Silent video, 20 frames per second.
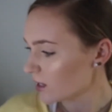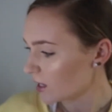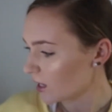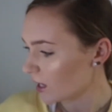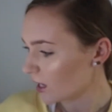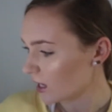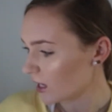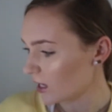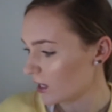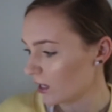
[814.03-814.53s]

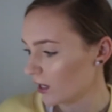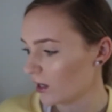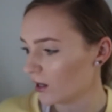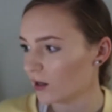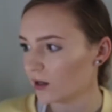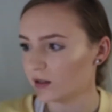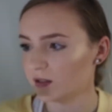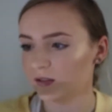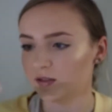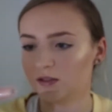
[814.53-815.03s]

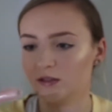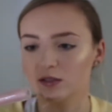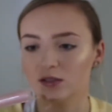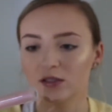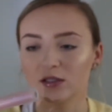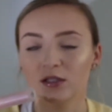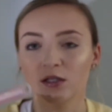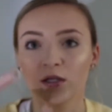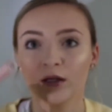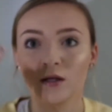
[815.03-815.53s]

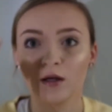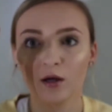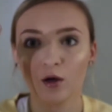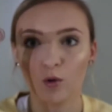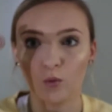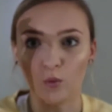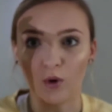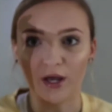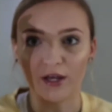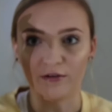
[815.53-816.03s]
and
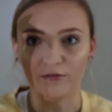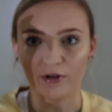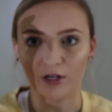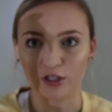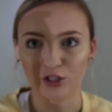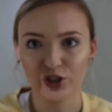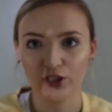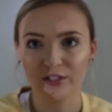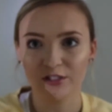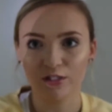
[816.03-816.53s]
White
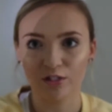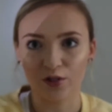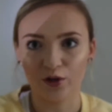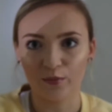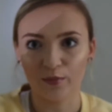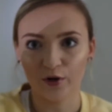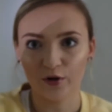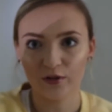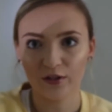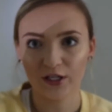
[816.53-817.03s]
Russian. They're
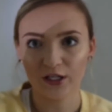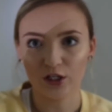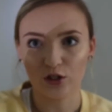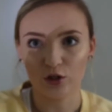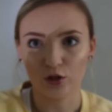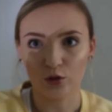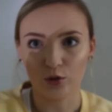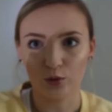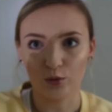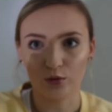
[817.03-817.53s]
both like
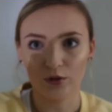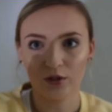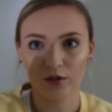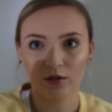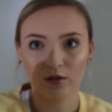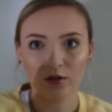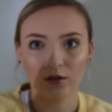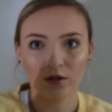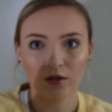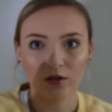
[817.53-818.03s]
nude.
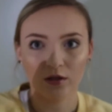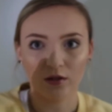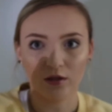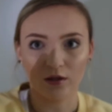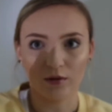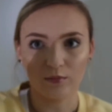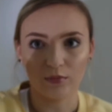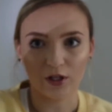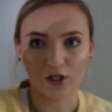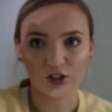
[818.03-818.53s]

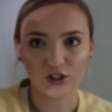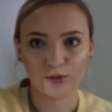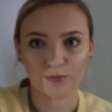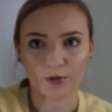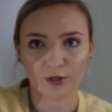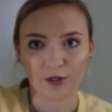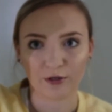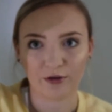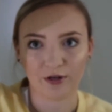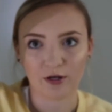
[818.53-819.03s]
The Blushing
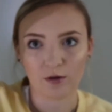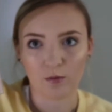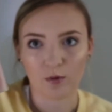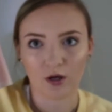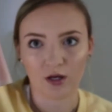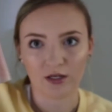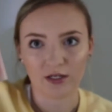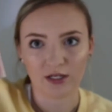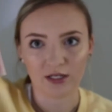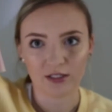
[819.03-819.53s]
Margarita
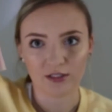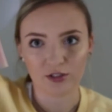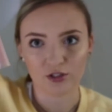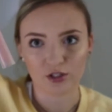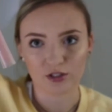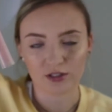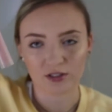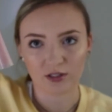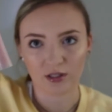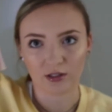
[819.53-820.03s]
one is
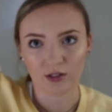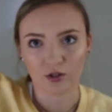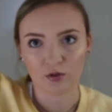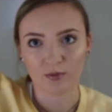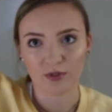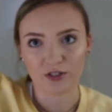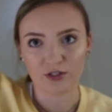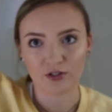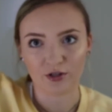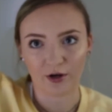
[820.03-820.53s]
just a little
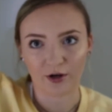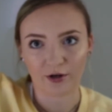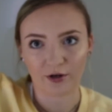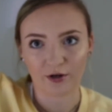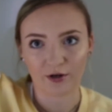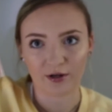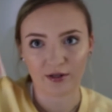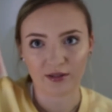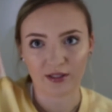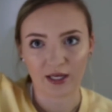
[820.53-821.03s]
bit
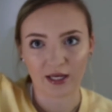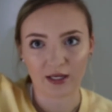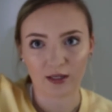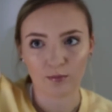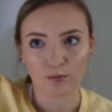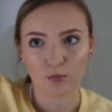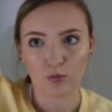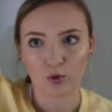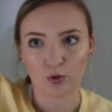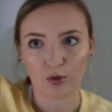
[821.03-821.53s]
darker and
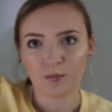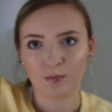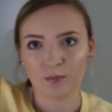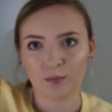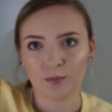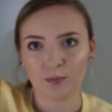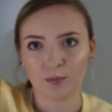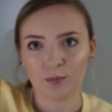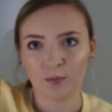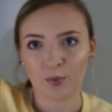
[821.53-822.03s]
like more
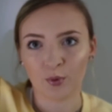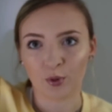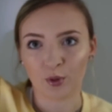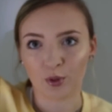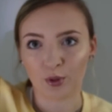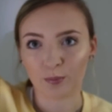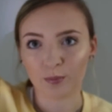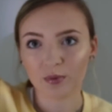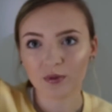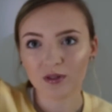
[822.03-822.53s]

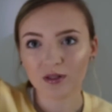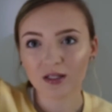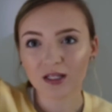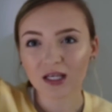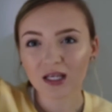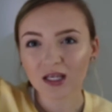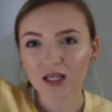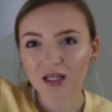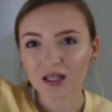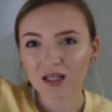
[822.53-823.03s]

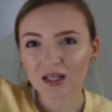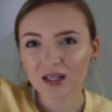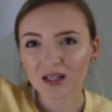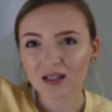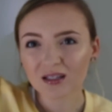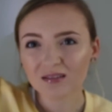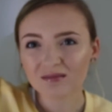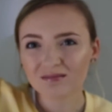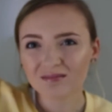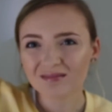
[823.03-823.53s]

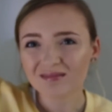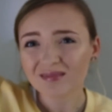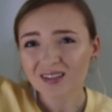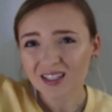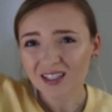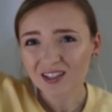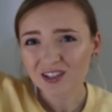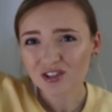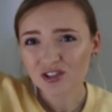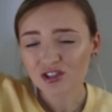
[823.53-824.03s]

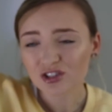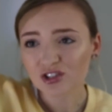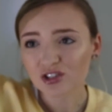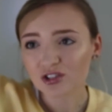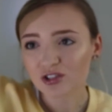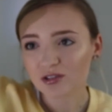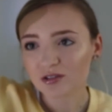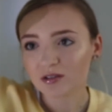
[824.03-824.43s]
purpley-ish.